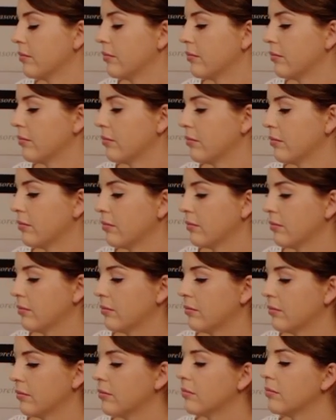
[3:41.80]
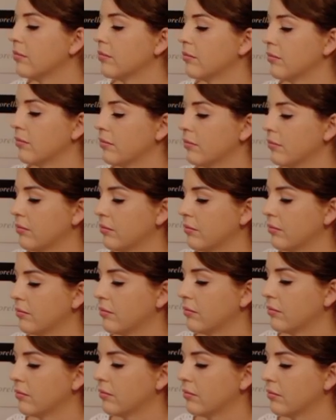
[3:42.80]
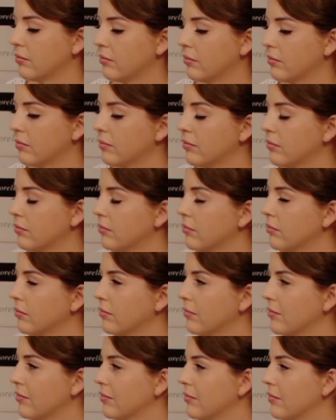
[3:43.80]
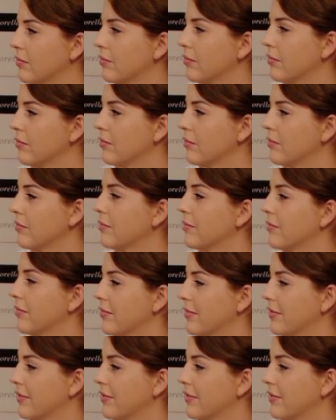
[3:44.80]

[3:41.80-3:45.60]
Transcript: No words are spoken by the person on screen.